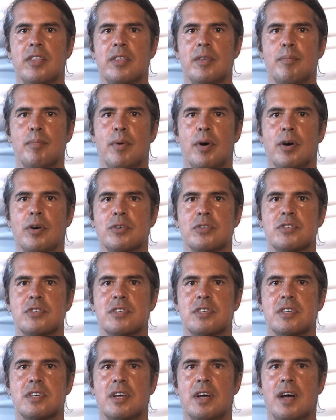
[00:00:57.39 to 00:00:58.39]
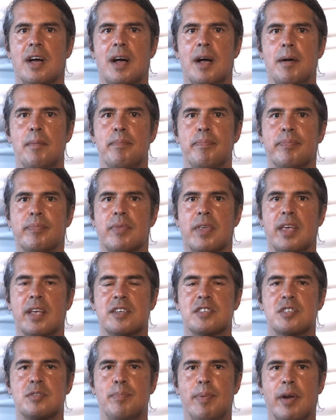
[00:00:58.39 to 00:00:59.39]
the most
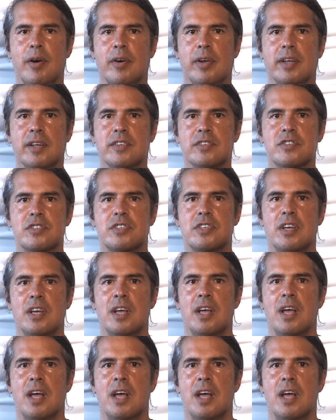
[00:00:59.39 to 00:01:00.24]
experienced